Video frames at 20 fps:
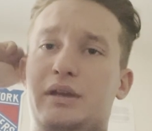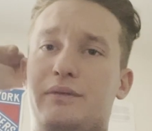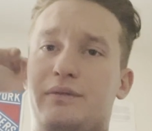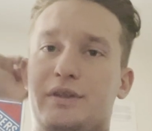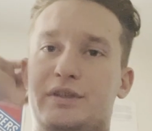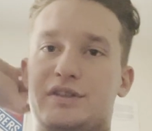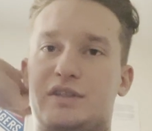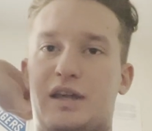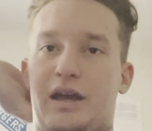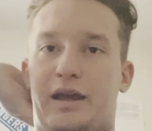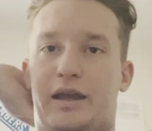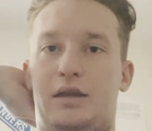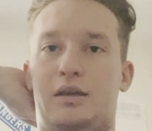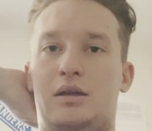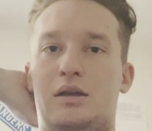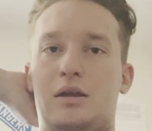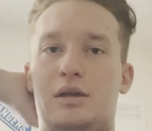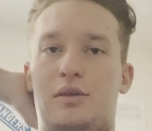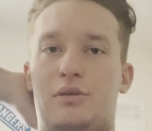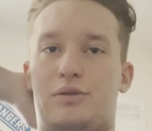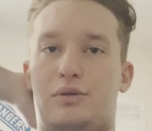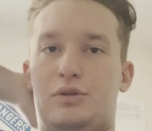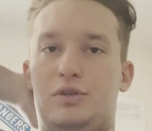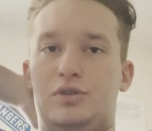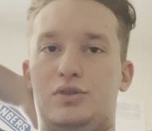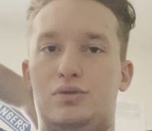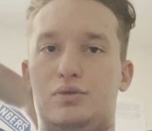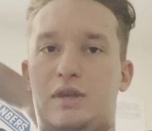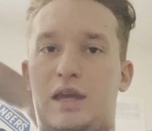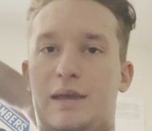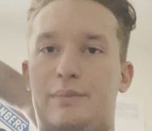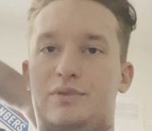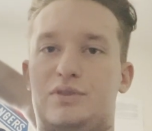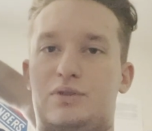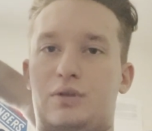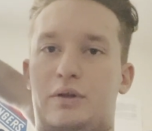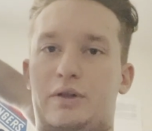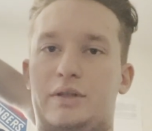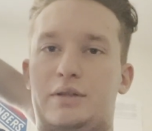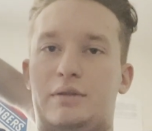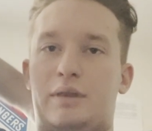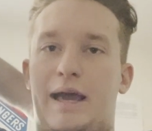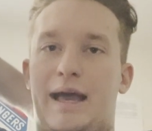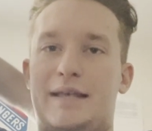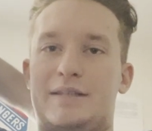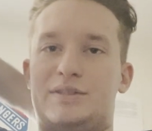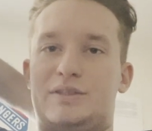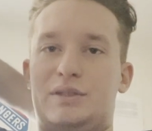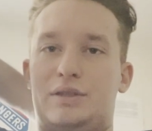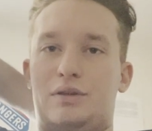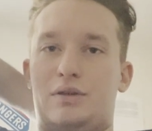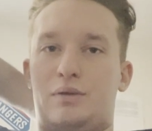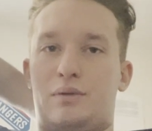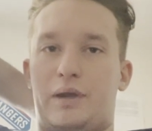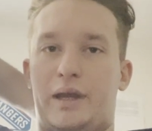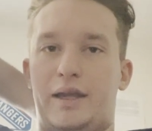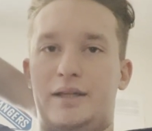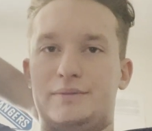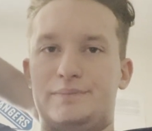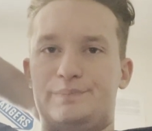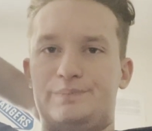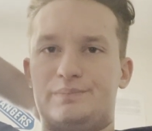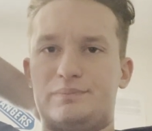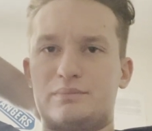of this guy. 32 games started last year, right?